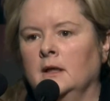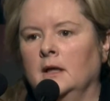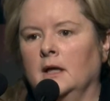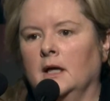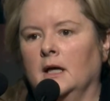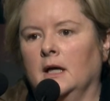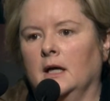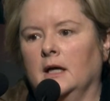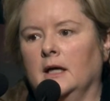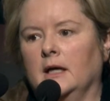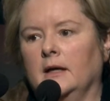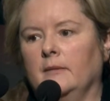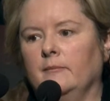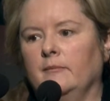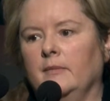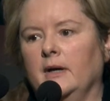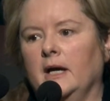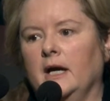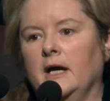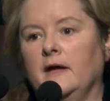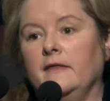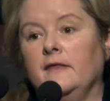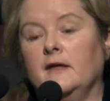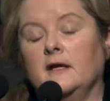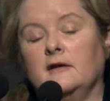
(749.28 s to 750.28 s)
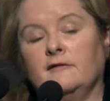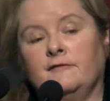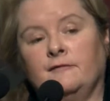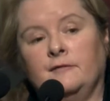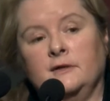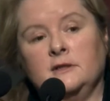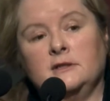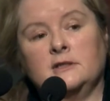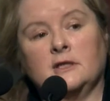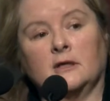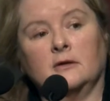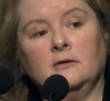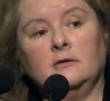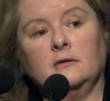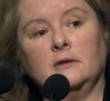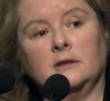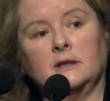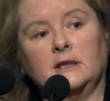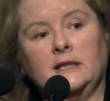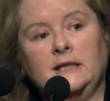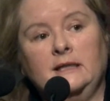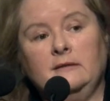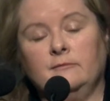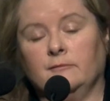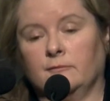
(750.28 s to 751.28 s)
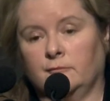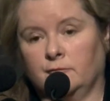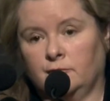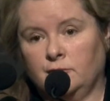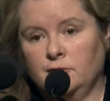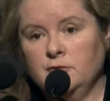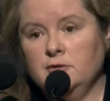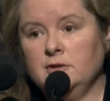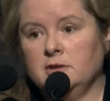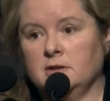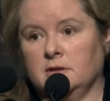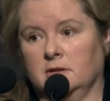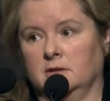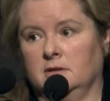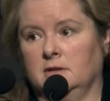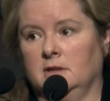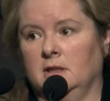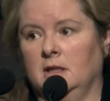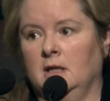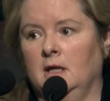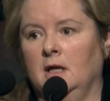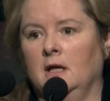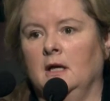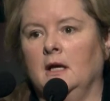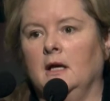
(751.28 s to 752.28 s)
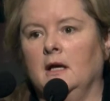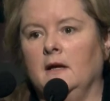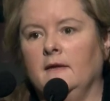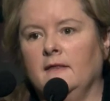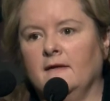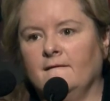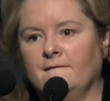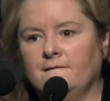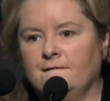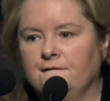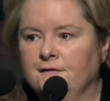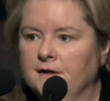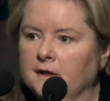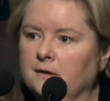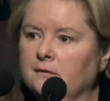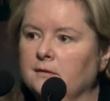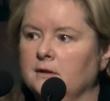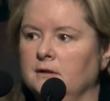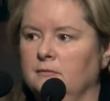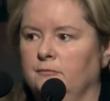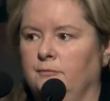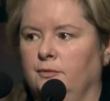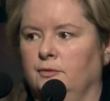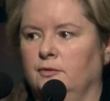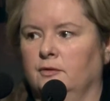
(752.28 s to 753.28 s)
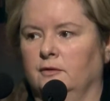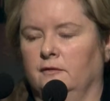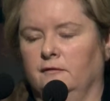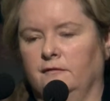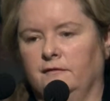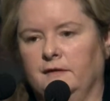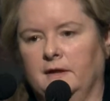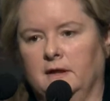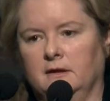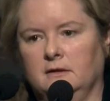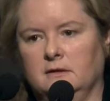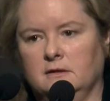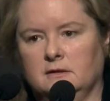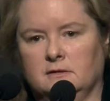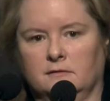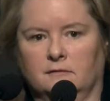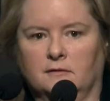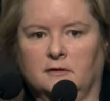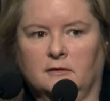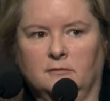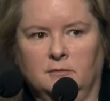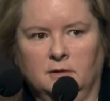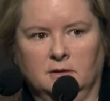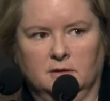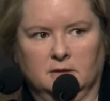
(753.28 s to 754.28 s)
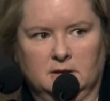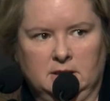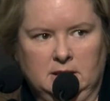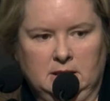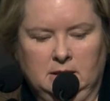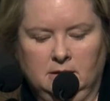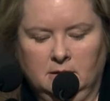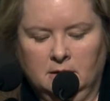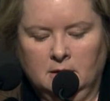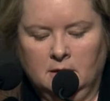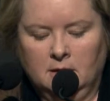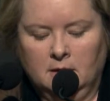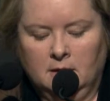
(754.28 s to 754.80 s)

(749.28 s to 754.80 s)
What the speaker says: and that if we don't keep rooted in the very important values of community,